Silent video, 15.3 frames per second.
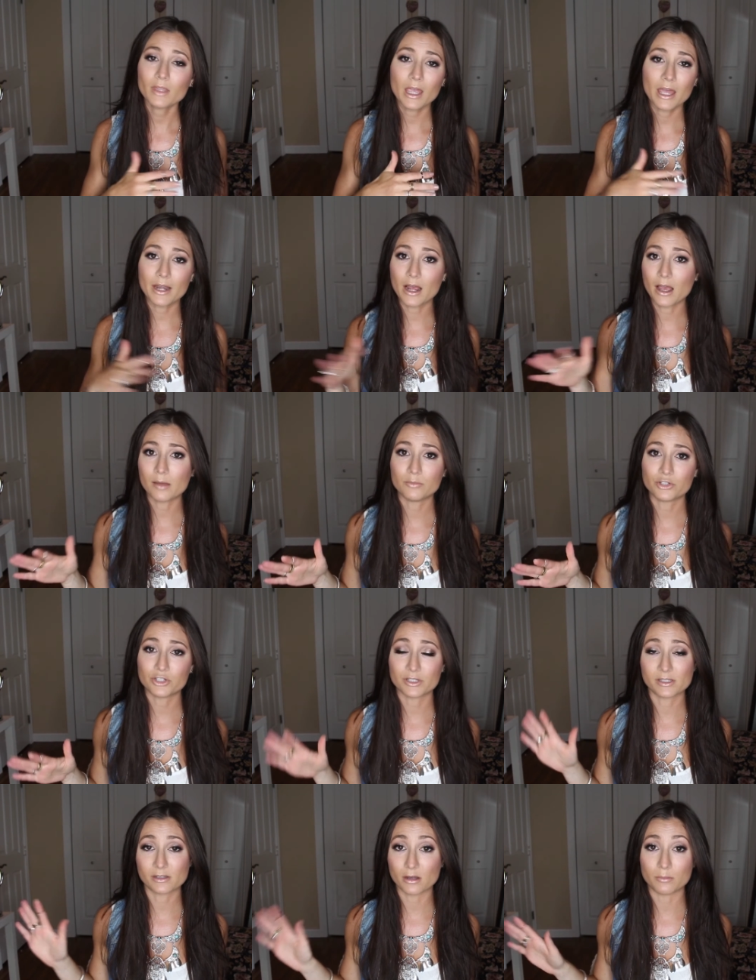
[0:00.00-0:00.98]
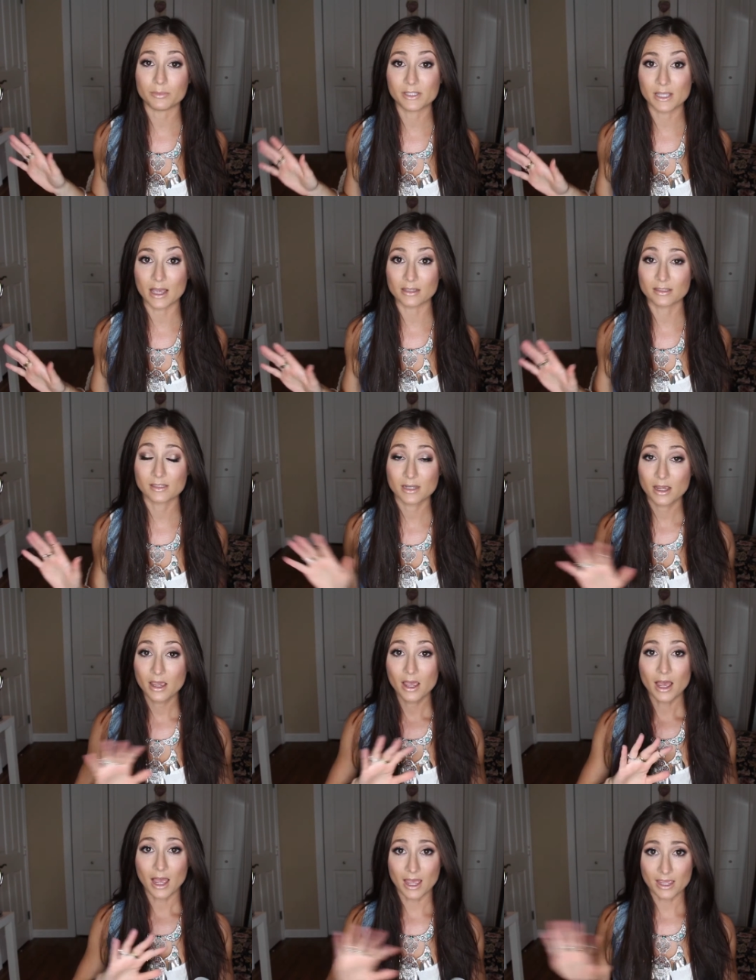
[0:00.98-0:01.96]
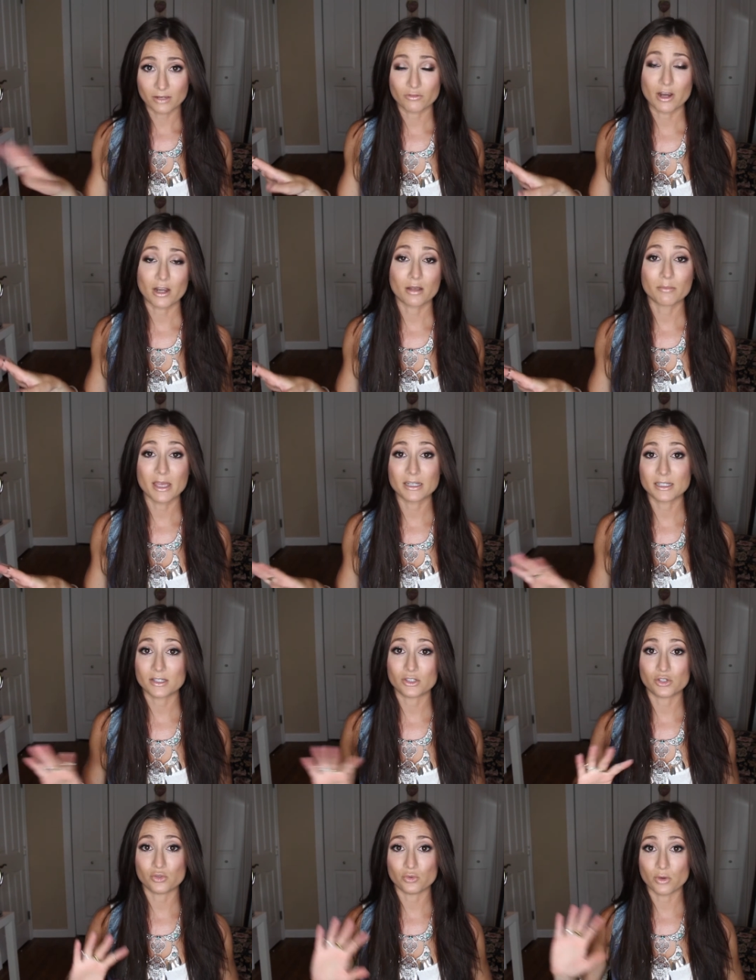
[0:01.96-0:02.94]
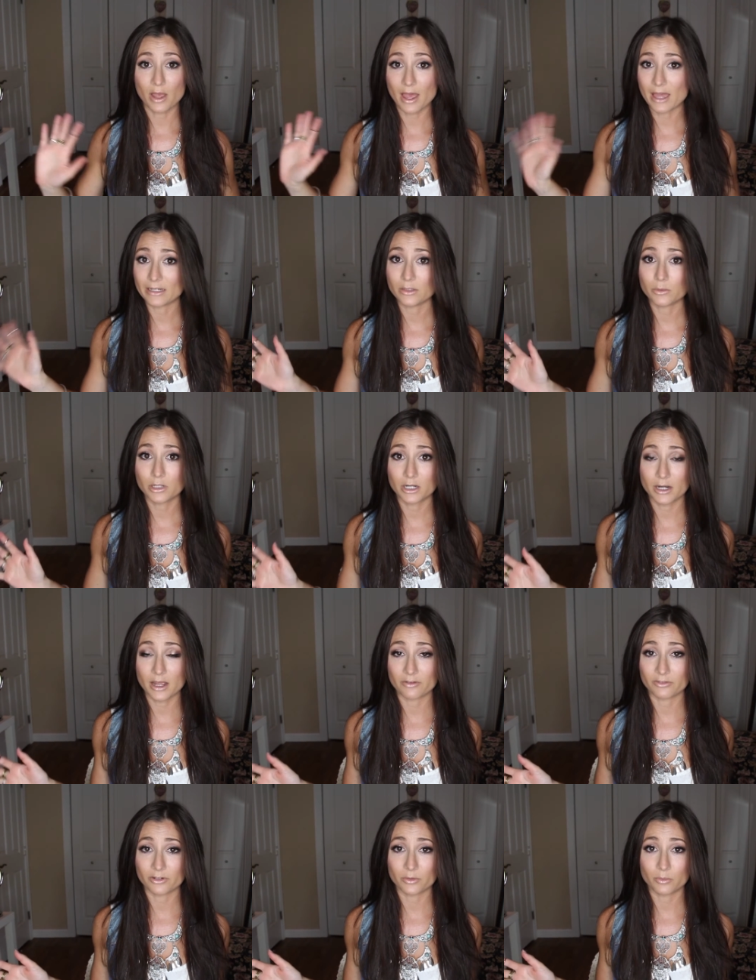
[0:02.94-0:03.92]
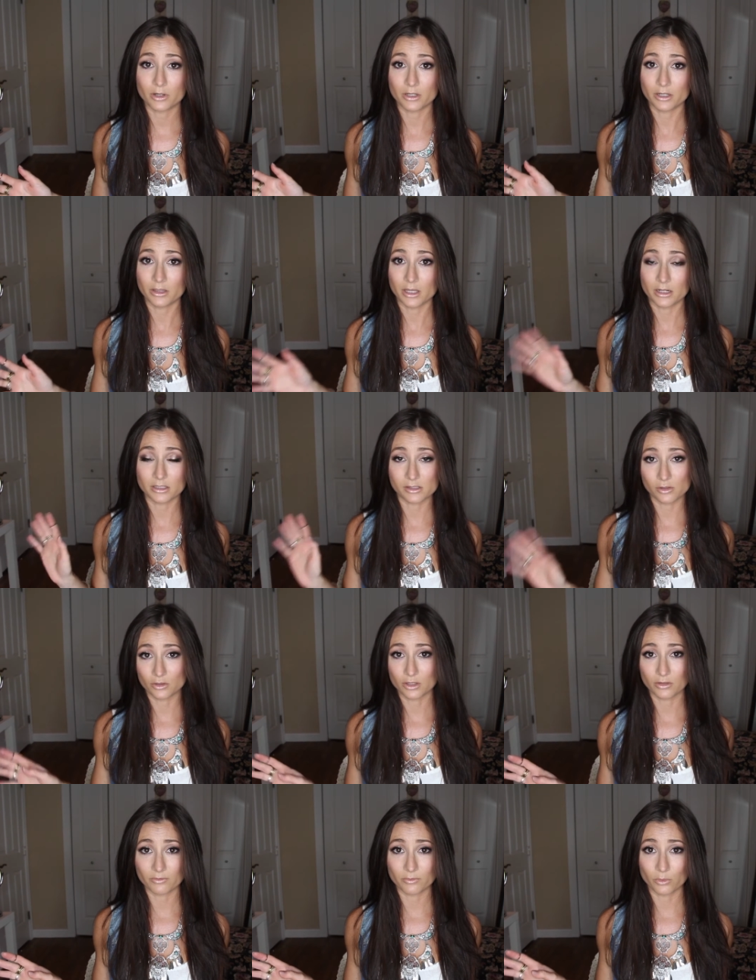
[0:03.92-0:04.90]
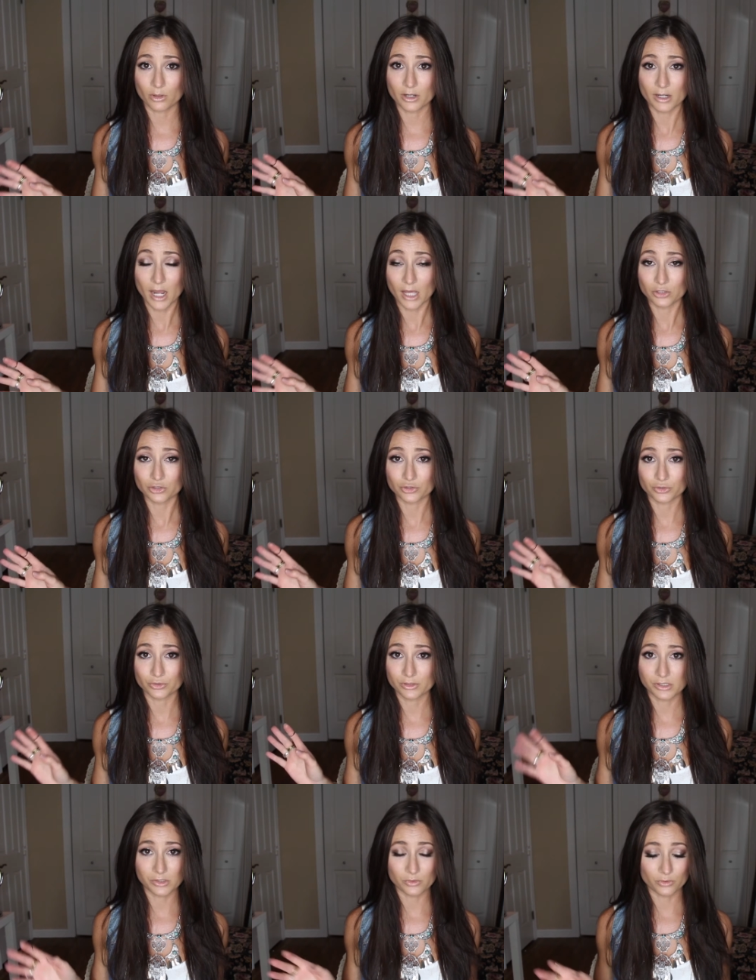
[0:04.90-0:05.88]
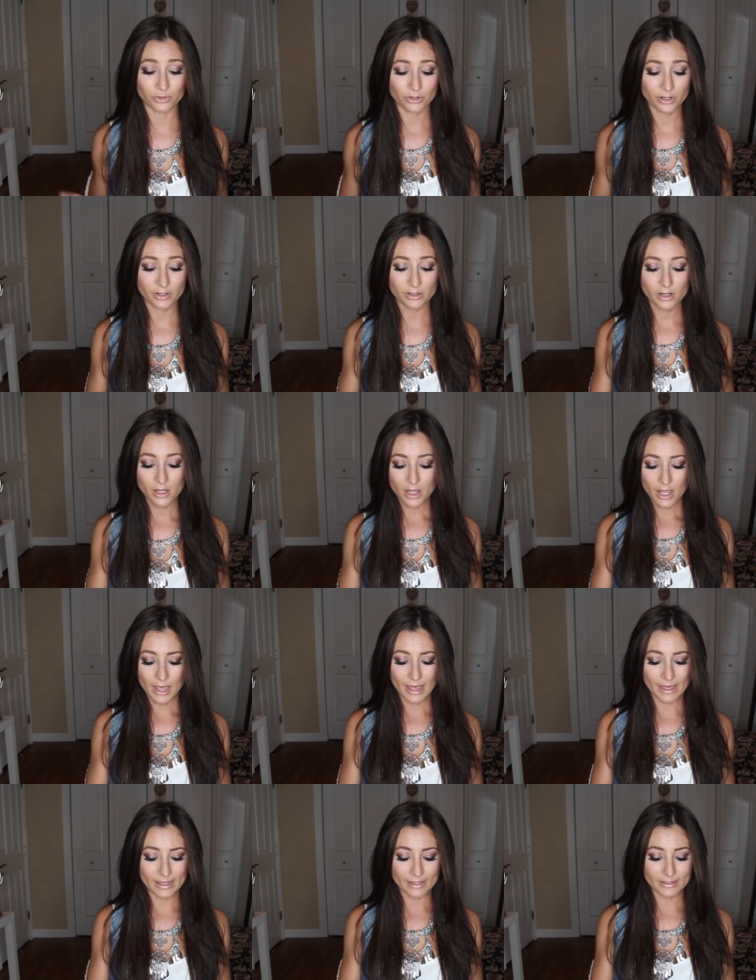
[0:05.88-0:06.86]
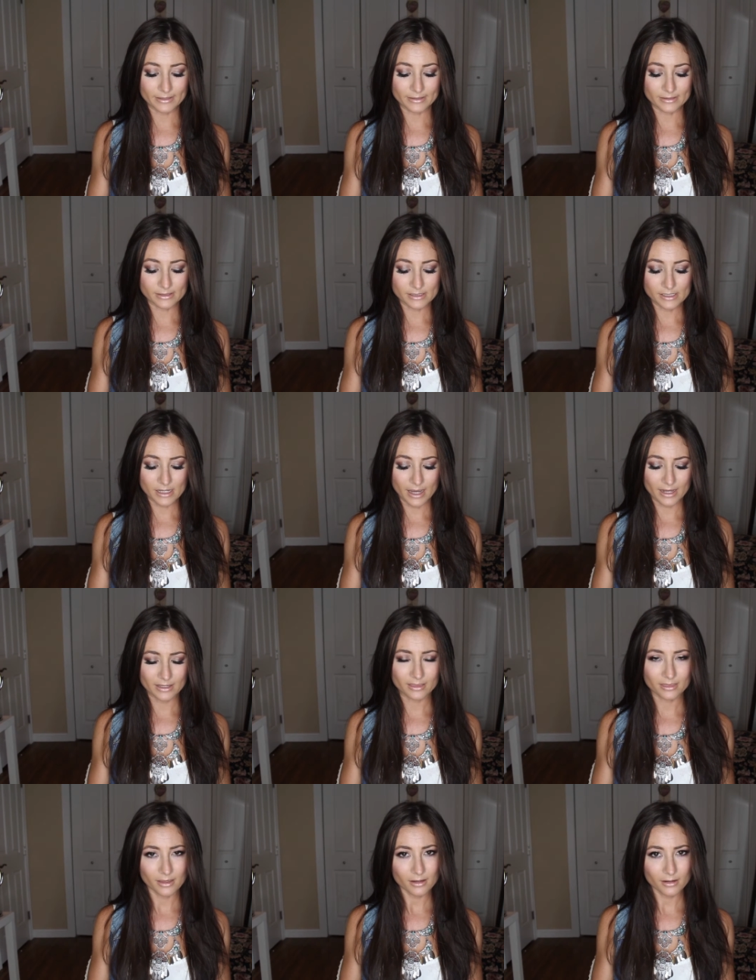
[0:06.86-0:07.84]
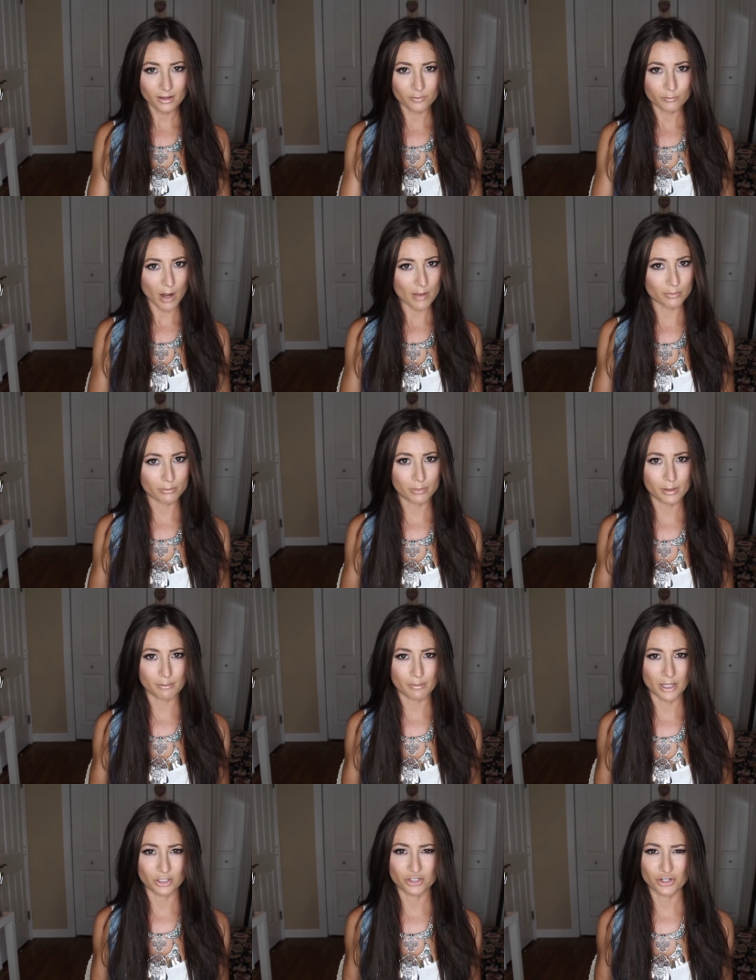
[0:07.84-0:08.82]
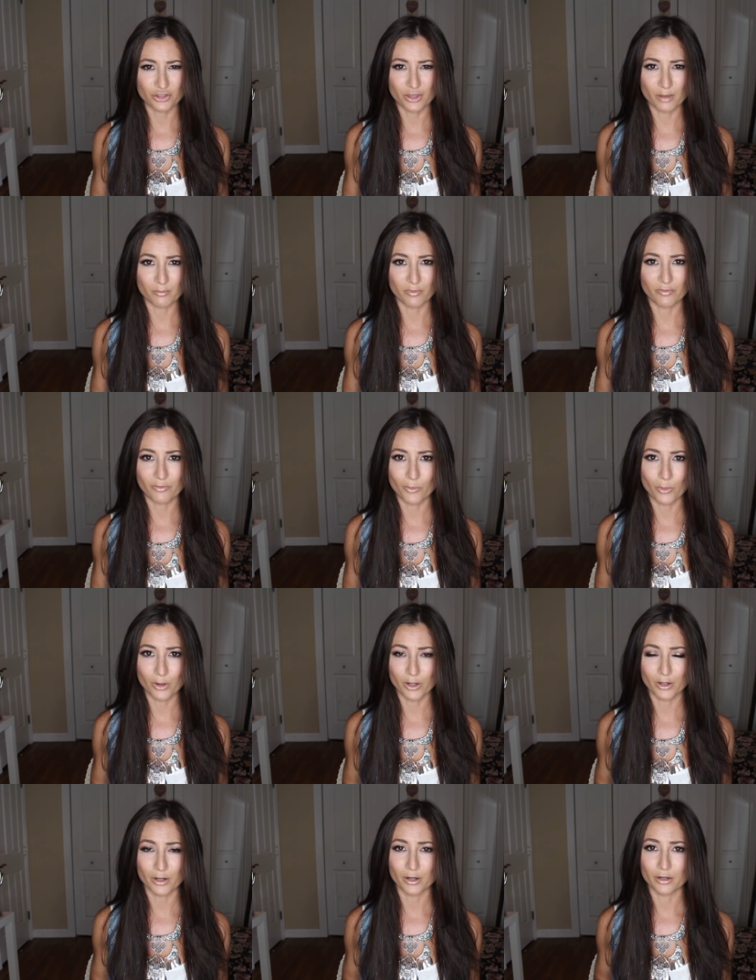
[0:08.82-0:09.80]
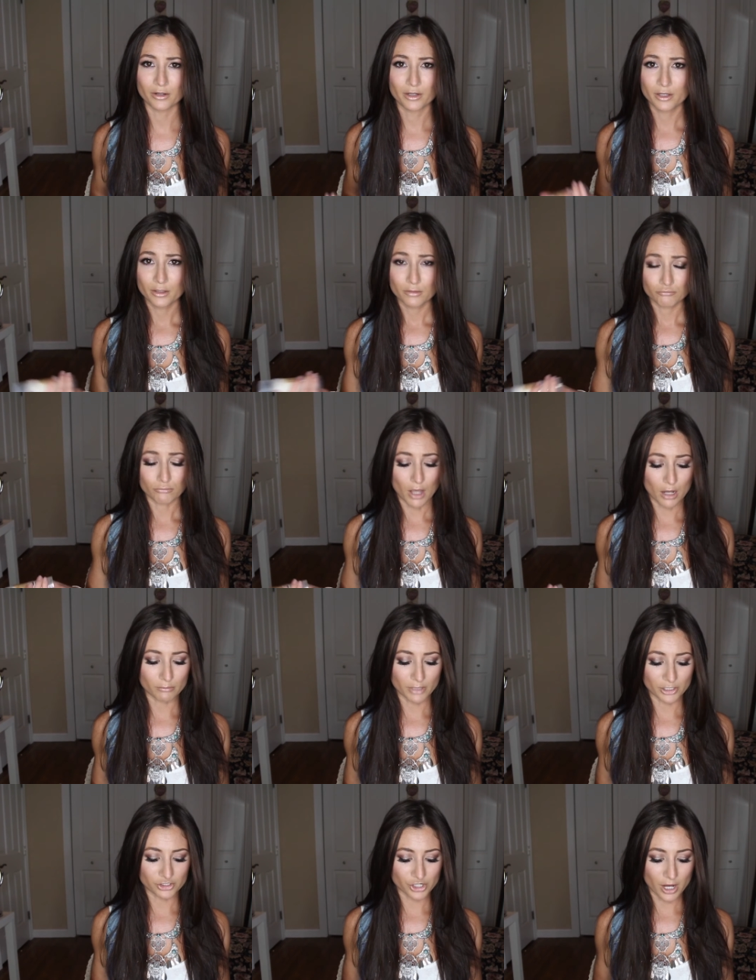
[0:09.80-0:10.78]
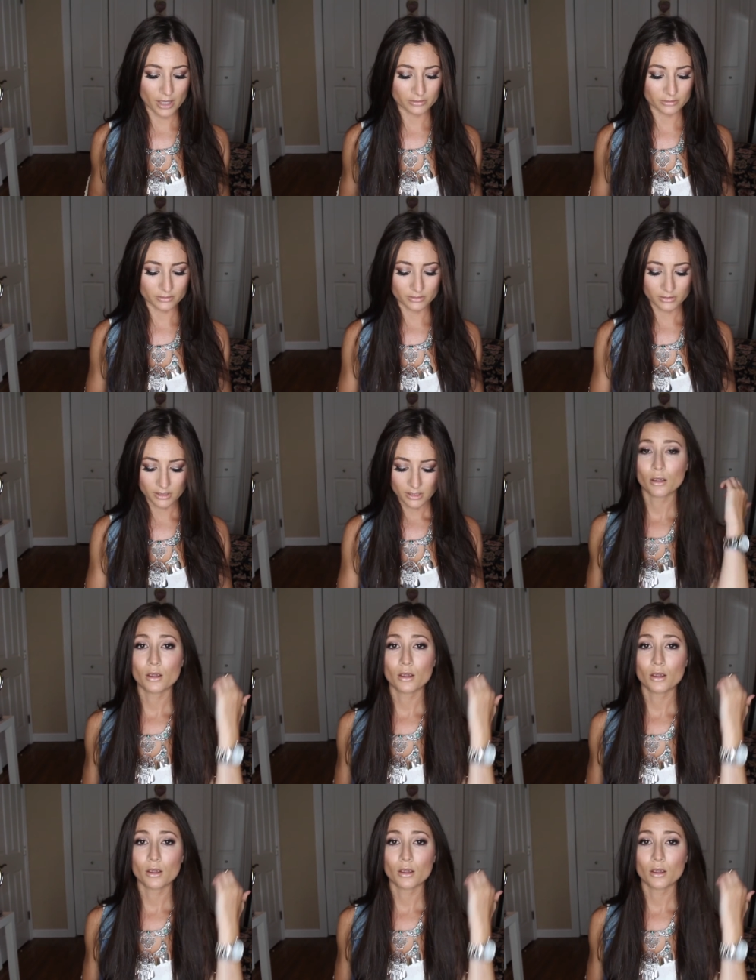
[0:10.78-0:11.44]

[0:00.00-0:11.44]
and I'm just obsessed. I recommend it to anyone and everyone that is looking for a natural deodorant, and I think I've probably mentioned them before on my channel.